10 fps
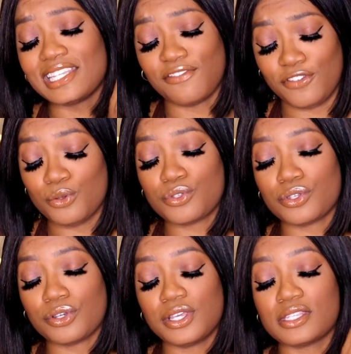
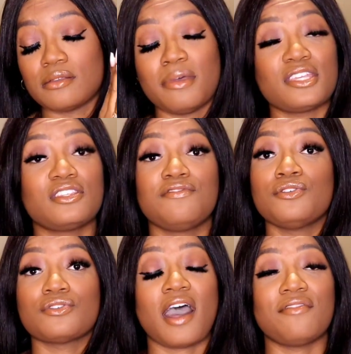diffuser is the best
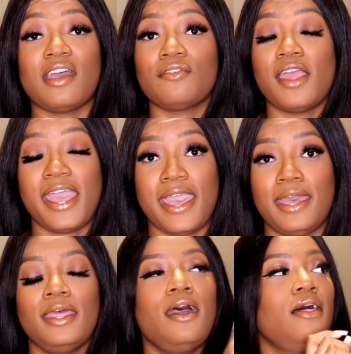diffuser I've ever
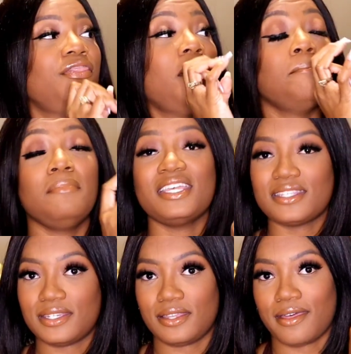had. The
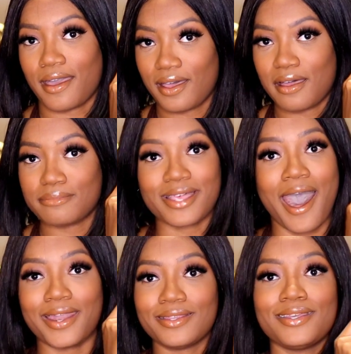mist that comes
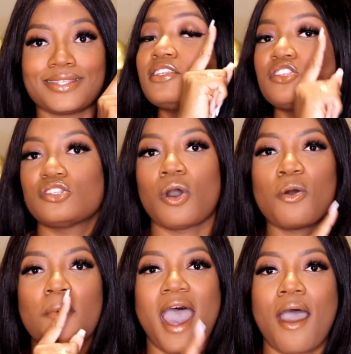out of this is
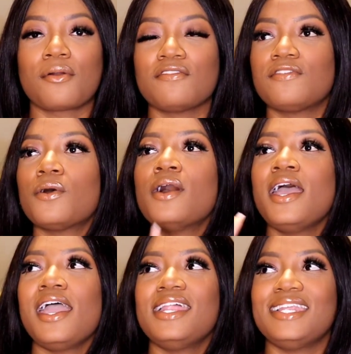so powerful,
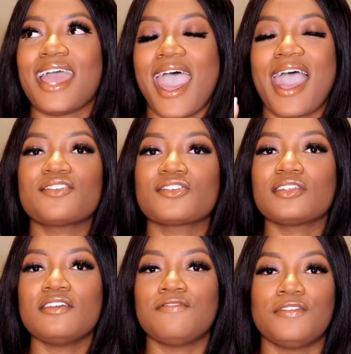and it
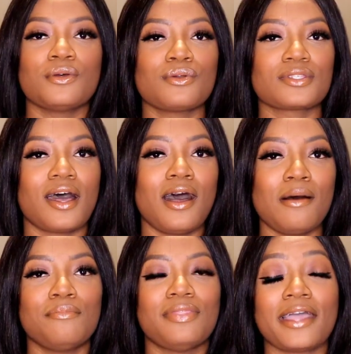actually fills
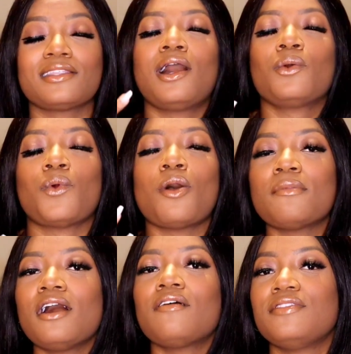up, like the
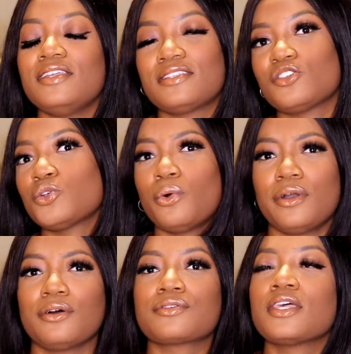aroma of the essential
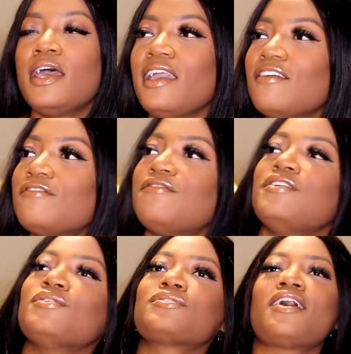oils, it
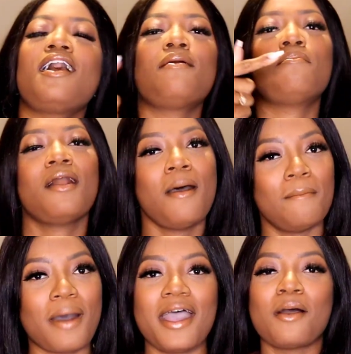fills up
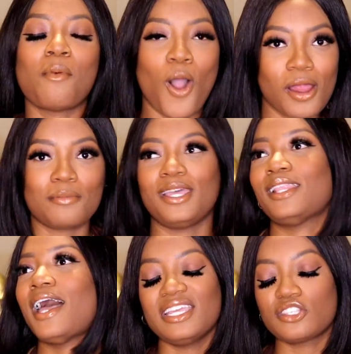my
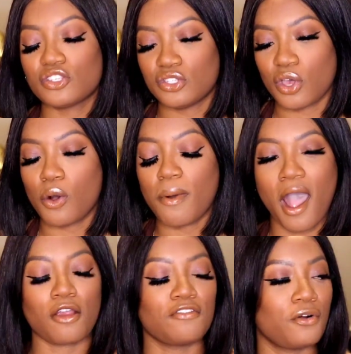apartment. Like, it's so
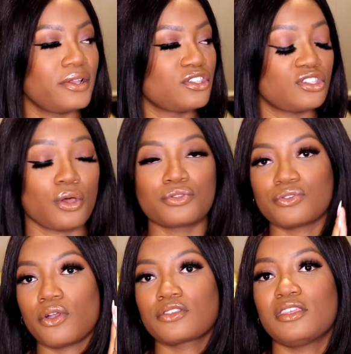powerful and so
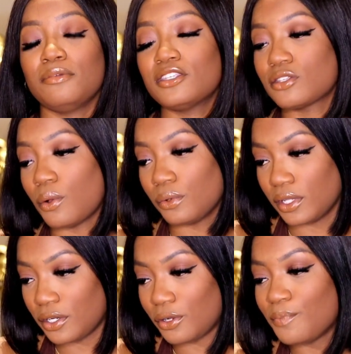strong to be so
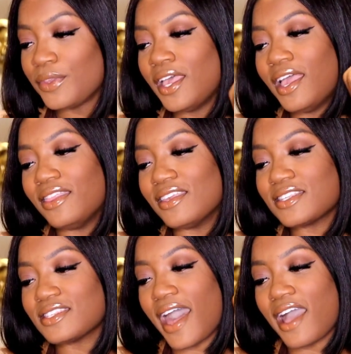little.
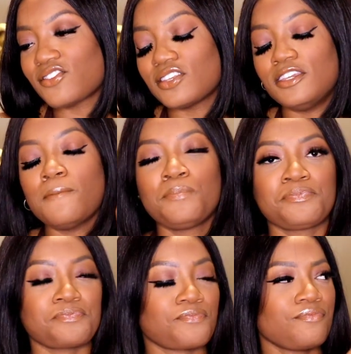This is actually,
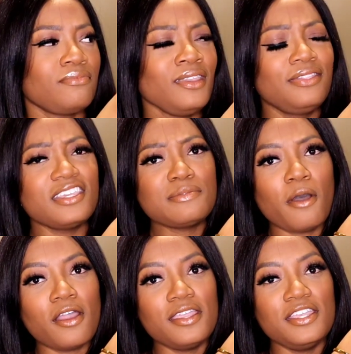this
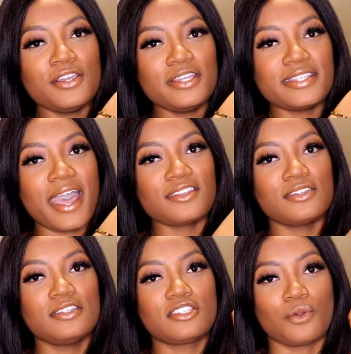part here is
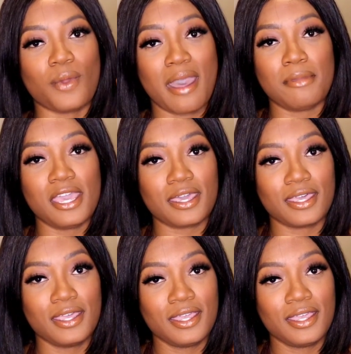actually ceramic,